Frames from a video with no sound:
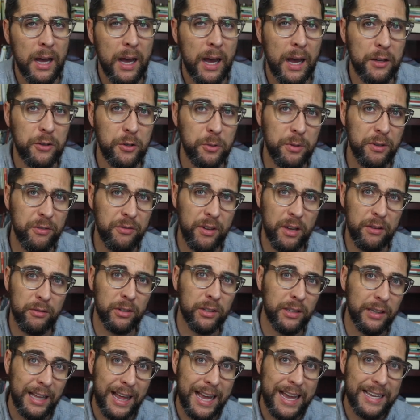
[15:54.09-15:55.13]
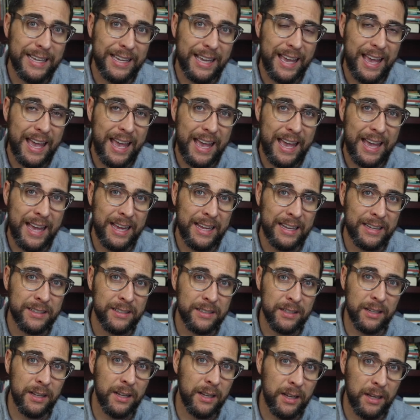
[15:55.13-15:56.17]
Uh, do me a favor, like
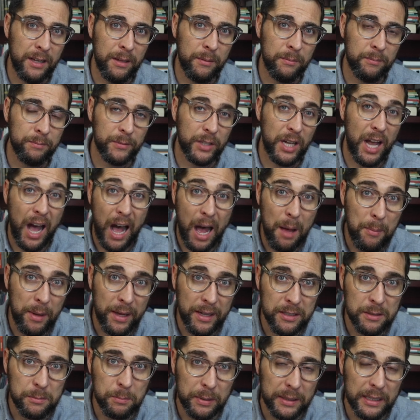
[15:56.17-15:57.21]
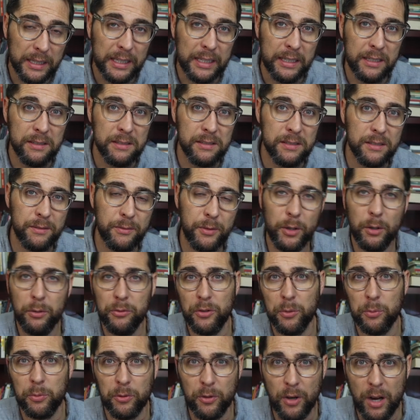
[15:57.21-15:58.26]
and um, comment, please. If you don't
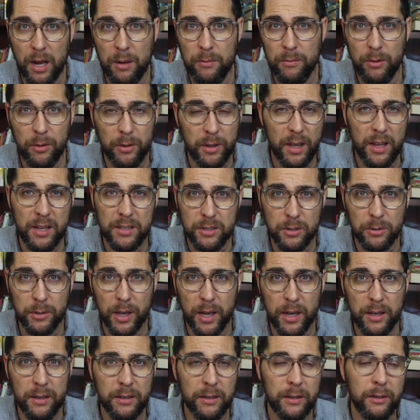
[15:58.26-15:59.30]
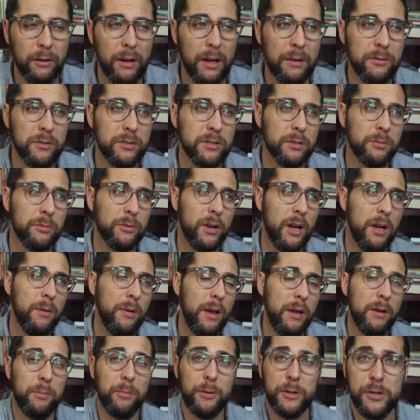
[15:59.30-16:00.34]
subscribe, okay, that's okay. You don't have to subscribe.
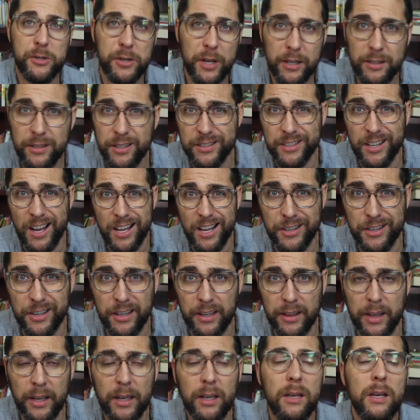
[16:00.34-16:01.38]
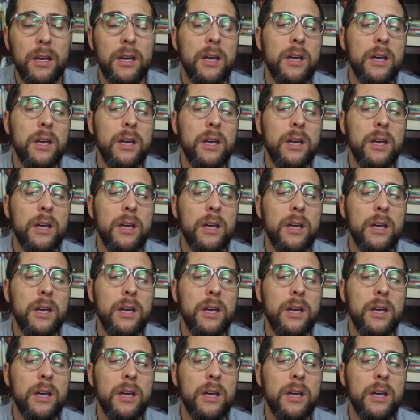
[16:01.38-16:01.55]
I'd appreciate it. Doesn't you anything.